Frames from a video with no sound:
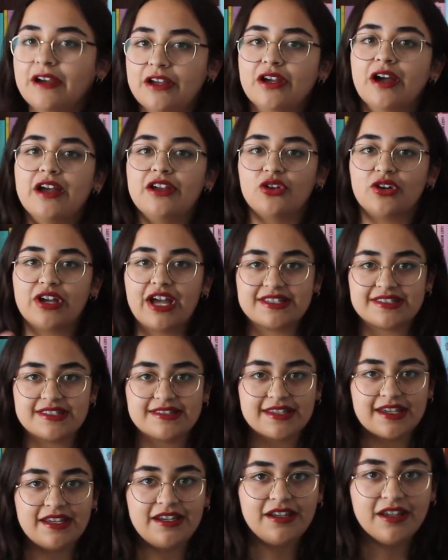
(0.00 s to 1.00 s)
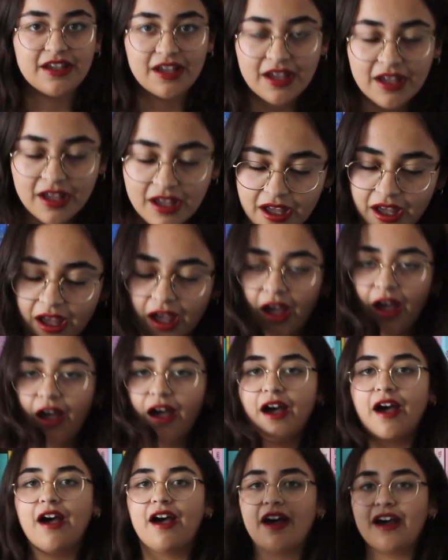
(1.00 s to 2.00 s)
Are your guesses in?
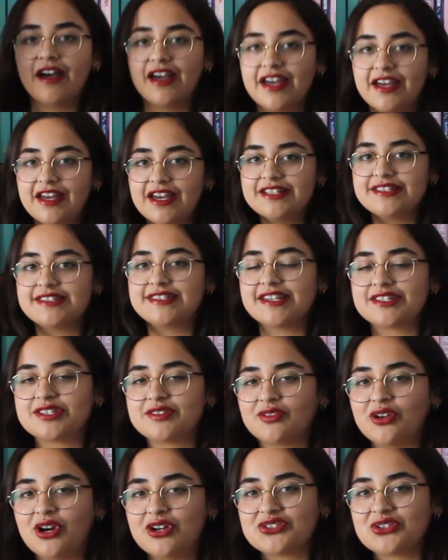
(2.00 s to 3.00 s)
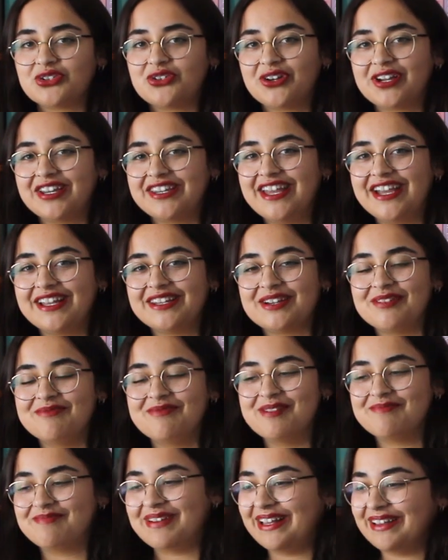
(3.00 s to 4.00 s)
It's Six of Crows and Crooked
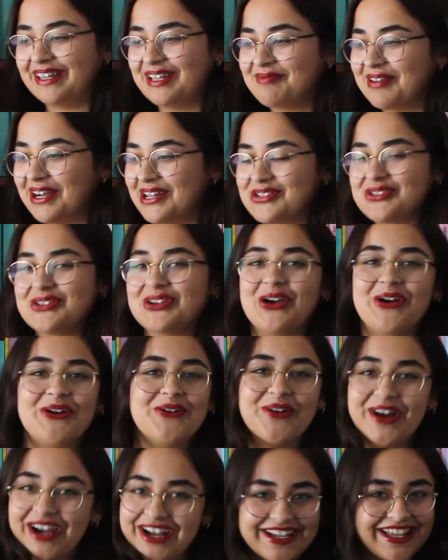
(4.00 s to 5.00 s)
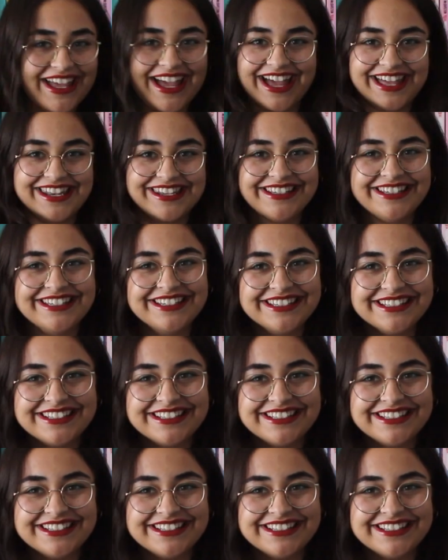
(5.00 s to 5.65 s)
Kingdom by Leigh Bardugo, again.